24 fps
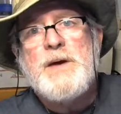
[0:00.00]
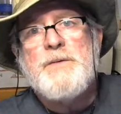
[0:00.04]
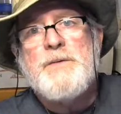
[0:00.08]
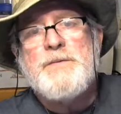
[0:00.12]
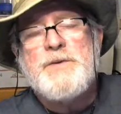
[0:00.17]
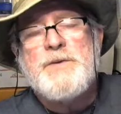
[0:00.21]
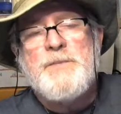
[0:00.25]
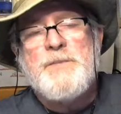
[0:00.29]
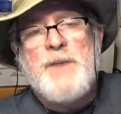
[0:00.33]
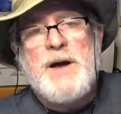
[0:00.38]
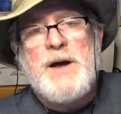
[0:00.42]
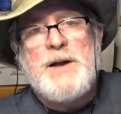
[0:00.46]

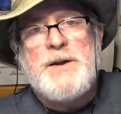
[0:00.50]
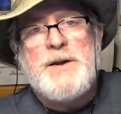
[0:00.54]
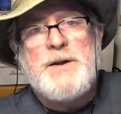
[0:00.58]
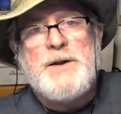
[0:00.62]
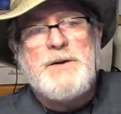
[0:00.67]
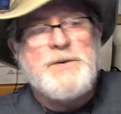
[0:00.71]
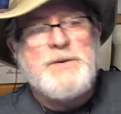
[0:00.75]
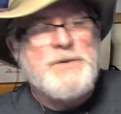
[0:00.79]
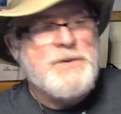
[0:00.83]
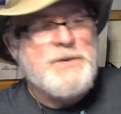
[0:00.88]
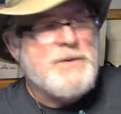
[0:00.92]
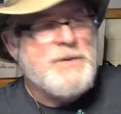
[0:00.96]
give us some
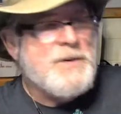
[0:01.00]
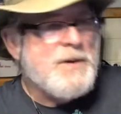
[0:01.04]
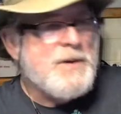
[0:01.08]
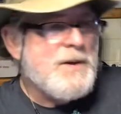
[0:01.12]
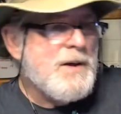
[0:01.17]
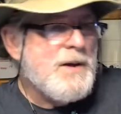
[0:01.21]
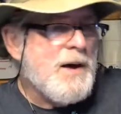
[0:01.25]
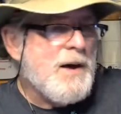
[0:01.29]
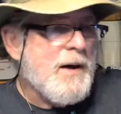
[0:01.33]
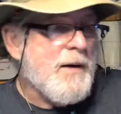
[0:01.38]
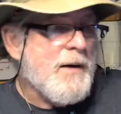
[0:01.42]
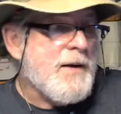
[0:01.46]
ideas.
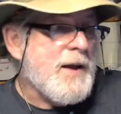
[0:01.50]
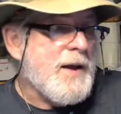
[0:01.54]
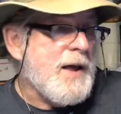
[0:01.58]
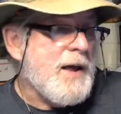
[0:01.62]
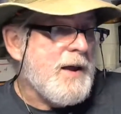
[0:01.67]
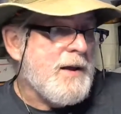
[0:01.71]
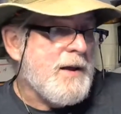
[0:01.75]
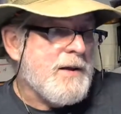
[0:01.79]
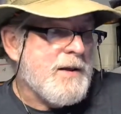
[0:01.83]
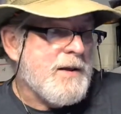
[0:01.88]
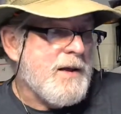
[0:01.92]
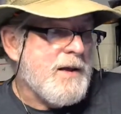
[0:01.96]
My
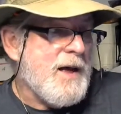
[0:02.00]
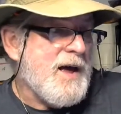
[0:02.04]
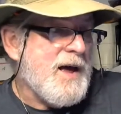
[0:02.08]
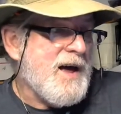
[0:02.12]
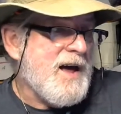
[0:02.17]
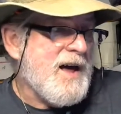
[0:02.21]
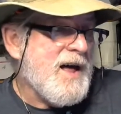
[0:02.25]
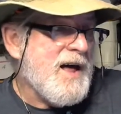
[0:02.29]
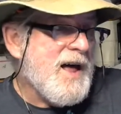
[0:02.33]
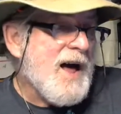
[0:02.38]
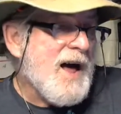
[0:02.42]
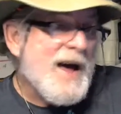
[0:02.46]
name,
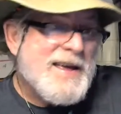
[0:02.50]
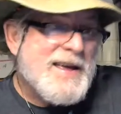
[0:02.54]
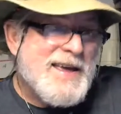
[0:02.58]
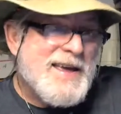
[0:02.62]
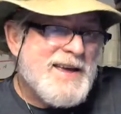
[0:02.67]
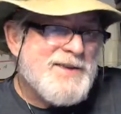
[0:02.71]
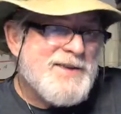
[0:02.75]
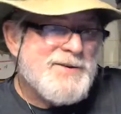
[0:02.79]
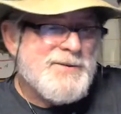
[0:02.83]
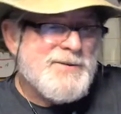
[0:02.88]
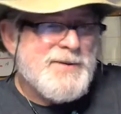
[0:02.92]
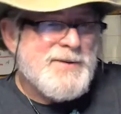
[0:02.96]
nah, I
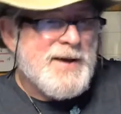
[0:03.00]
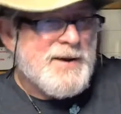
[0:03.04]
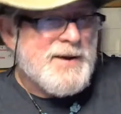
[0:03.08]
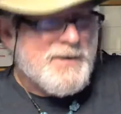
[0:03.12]
can't do